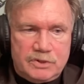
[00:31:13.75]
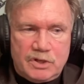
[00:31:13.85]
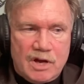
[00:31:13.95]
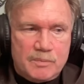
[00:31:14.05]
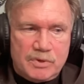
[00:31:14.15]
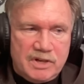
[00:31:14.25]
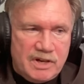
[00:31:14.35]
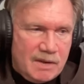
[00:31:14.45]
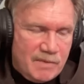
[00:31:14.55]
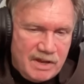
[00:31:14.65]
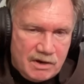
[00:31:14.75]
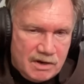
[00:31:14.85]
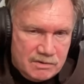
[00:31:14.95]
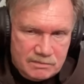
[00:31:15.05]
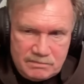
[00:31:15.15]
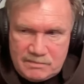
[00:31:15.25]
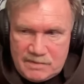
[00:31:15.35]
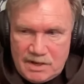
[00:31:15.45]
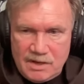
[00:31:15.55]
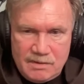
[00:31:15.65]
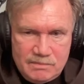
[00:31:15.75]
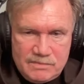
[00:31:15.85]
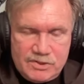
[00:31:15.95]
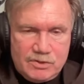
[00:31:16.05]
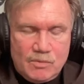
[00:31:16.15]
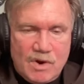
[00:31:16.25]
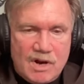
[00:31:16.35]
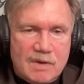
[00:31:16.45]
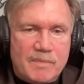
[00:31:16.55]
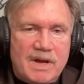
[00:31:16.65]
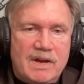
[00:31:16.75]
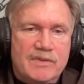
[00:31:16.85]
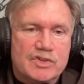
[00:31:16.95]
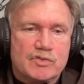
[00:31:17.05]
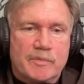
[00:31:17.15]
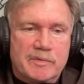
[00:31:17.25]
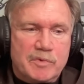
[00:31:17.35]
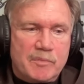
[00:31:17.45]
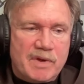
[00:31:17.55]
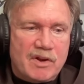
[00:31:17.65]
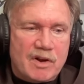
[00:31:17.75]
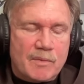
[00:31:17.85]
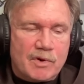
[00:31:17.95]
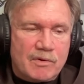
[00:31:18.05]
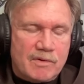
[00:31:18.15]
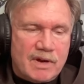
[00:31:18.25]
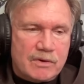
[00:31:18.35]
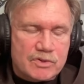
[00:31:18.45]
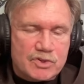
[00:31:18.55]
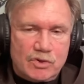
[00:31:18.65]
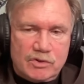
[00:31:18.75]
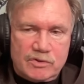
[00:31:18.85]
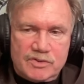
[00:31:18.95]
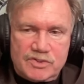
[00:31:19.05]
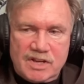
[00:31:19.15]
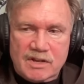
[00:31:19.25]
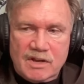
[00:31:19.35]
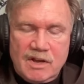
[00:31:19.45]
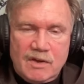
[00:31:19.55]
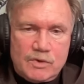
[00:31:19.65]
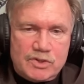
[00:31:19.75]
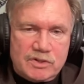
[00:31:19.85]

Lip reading: God put it on my heart to walk up behind this woman, put my arm around her shoulder and say, "Would you